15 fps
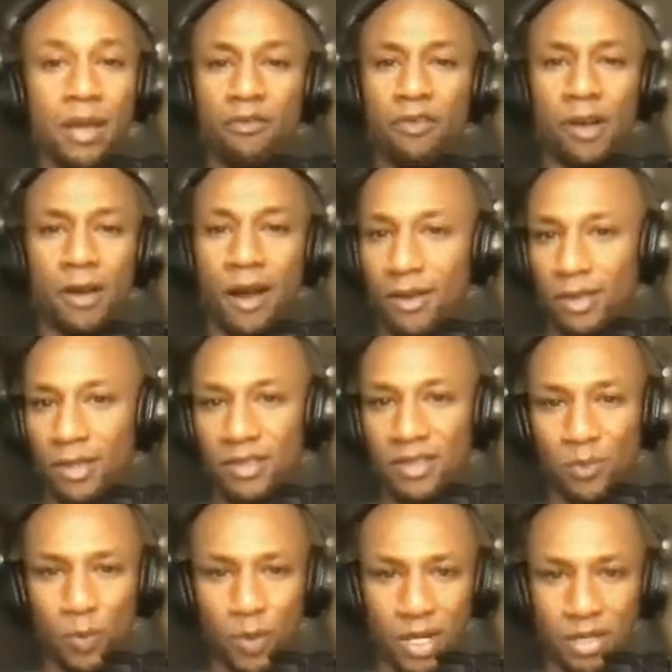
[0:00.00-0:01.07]
regardless
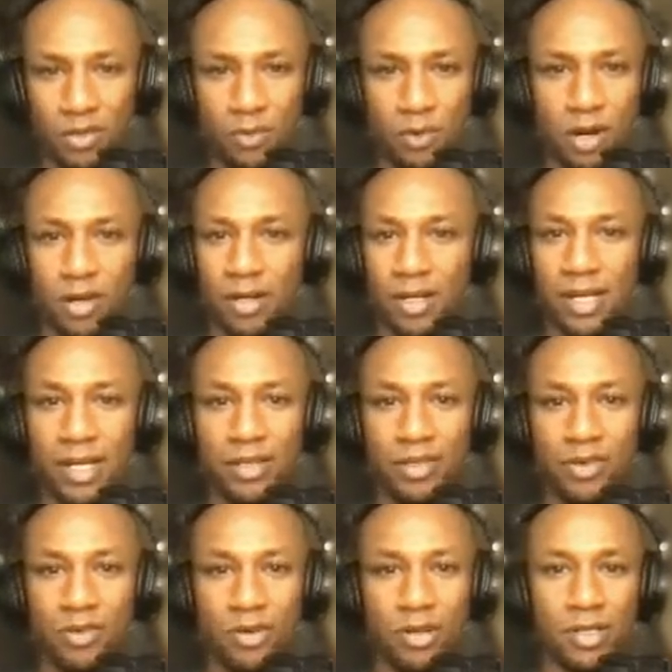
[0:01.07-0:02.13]
of where you are in
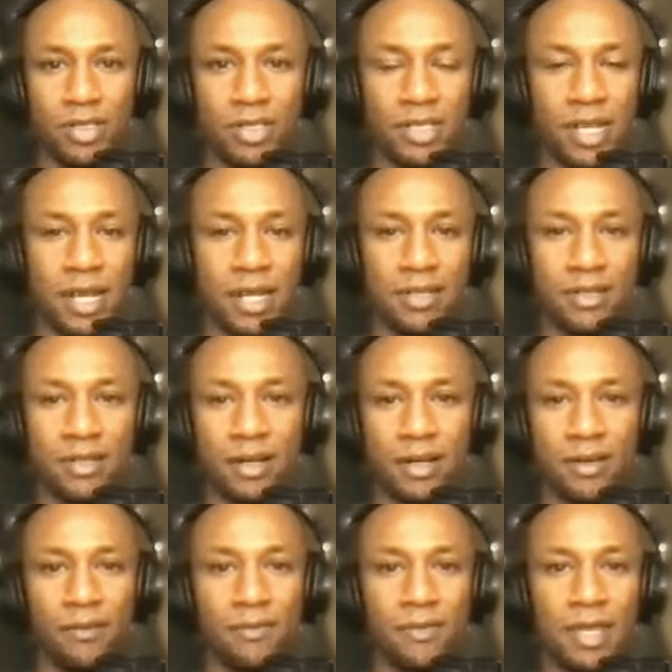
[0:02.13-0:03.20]
your stage
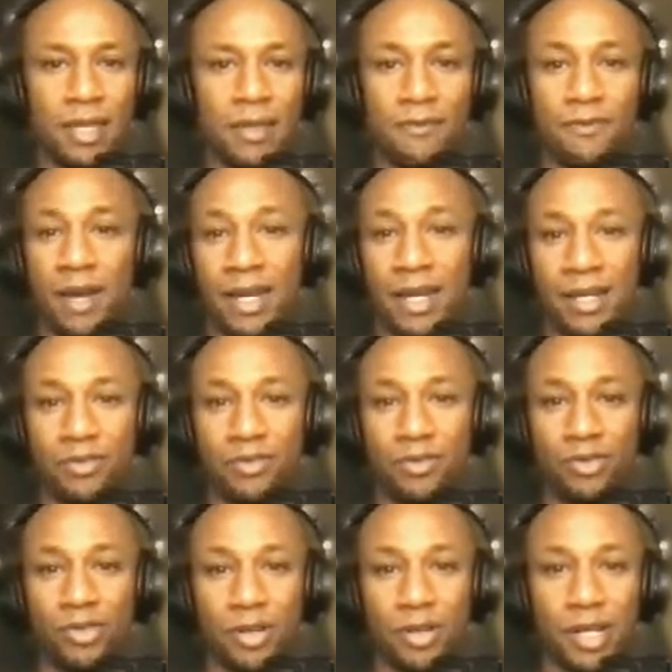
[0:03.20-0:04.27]
of the financial
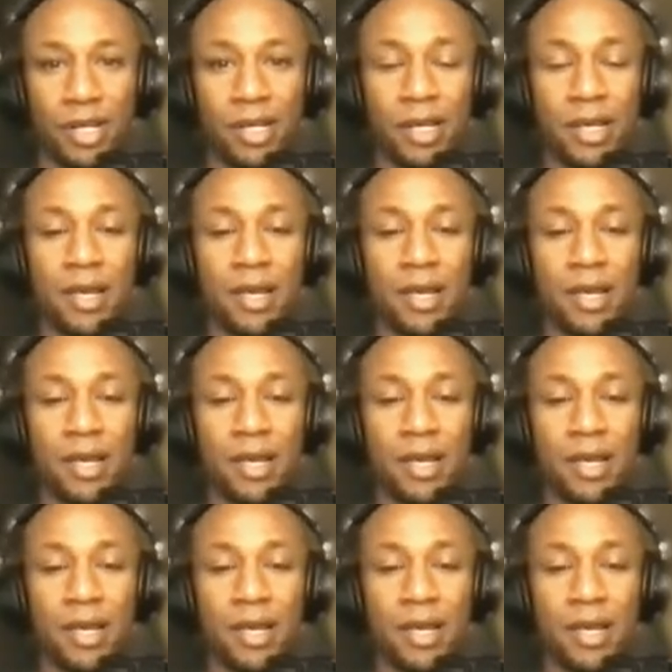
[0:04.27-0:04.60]
journey.